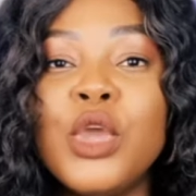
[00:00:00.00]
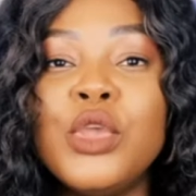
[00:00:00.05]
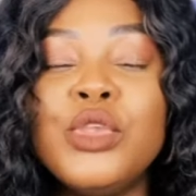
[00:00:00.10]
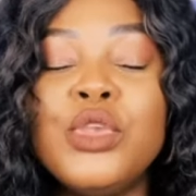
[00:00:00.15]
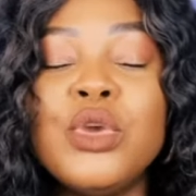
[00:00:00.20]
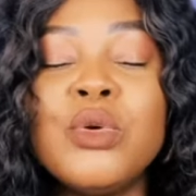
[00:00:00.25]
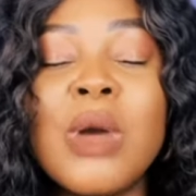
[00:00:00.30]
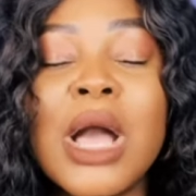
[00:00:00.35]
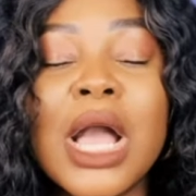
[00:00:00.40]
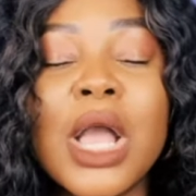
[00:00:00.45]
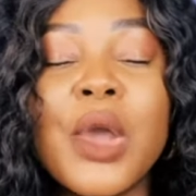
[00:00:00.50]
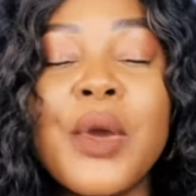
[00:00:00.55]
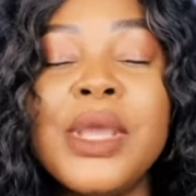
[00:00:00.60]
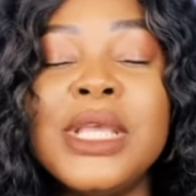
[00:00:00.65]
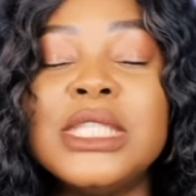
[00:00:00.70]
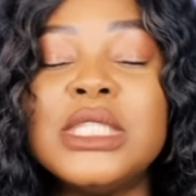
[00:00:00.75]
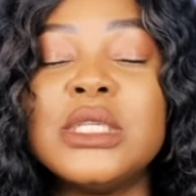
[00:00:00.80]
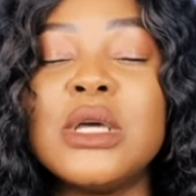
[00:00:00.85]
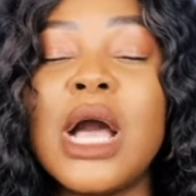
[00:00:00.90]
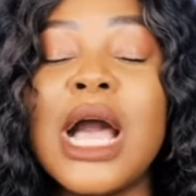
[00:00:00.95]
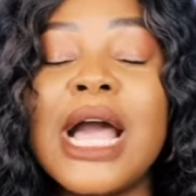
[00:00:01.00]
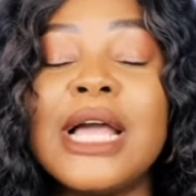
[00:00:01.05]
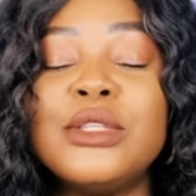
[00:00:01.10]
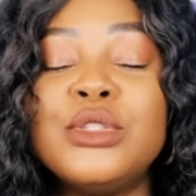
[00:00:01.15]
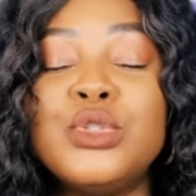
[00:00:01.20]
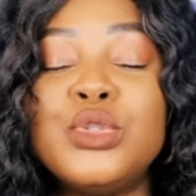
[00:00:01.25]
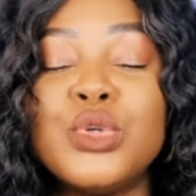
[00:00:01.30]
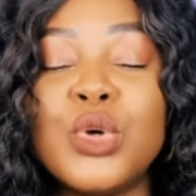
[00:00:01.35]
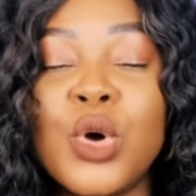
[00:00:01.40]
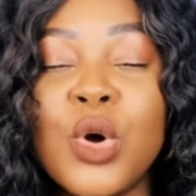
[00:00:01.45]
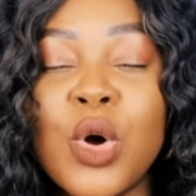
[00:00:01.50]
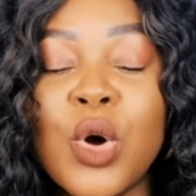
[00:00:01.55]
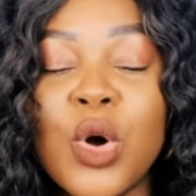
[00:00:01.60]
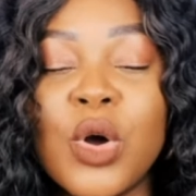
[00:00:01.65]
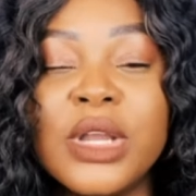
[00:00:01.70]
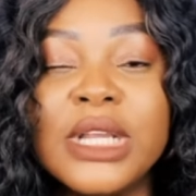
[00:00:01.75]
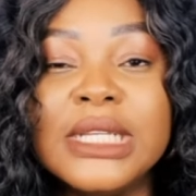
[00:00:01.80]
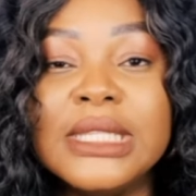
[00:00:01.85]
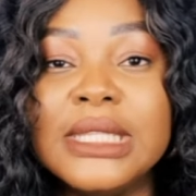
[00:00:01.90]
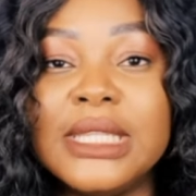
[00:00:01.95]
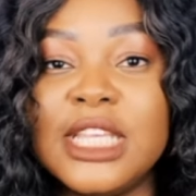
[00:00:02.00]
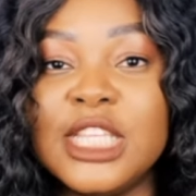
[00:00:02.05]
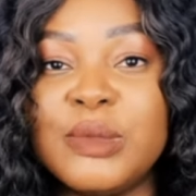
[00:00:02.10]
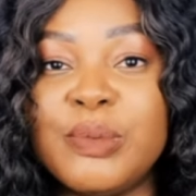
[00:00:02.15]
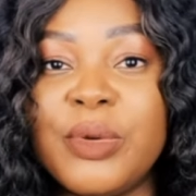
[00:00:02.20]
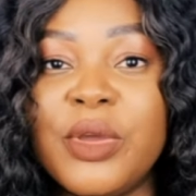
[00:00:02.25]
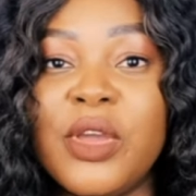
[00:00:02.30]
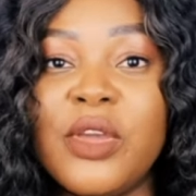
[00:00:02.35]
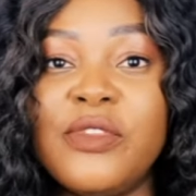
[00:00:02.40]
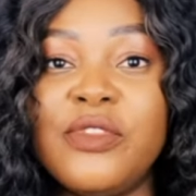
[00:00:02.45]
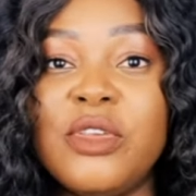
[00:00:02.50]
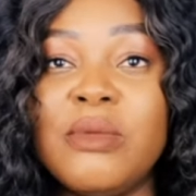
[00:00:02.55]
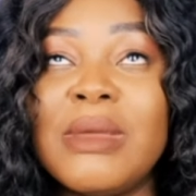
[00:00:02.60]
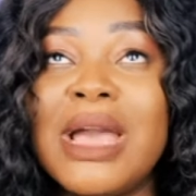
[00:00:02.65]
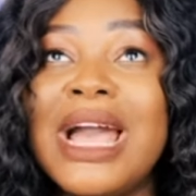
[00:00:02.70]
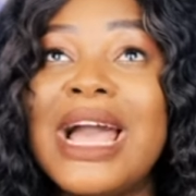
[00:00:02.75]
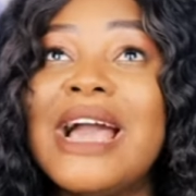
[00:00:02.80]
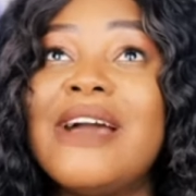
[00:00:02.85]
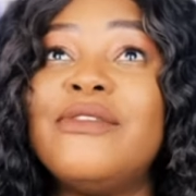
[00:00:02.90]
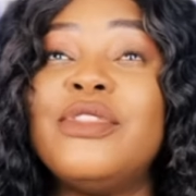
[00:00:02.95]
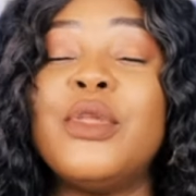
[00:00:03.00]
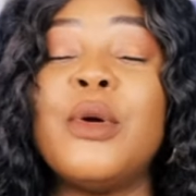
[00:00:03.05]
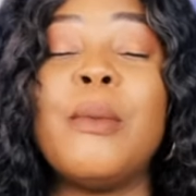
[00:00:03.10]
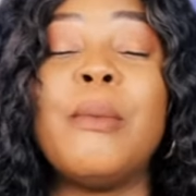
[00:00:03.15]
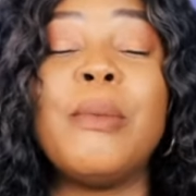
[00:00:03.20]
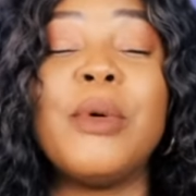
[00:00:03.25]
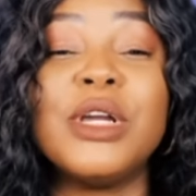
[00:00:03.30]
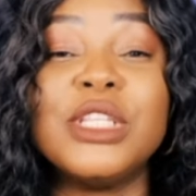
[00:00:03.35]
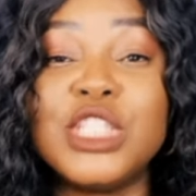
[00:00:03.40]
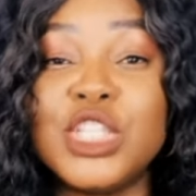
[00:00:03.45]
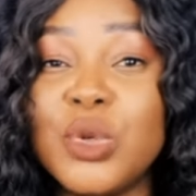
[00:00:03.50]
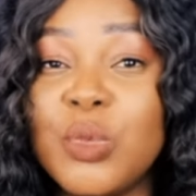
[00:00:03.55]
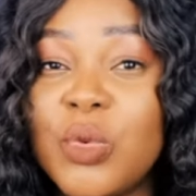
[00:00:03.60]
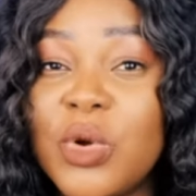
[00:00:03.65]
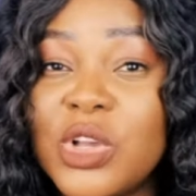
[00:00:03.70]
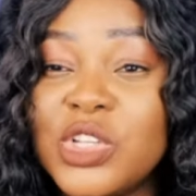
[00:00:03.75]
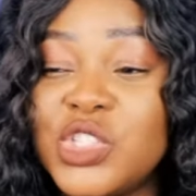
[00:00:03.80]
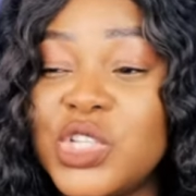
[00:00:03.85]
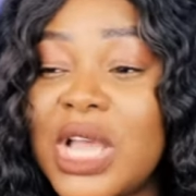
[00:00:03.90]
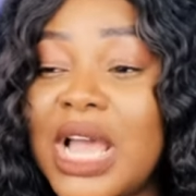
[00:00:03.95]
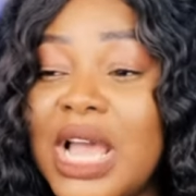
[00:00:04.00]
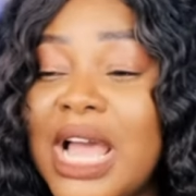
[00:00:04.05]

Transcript: you are going to adore this perfume. I have the body wash, I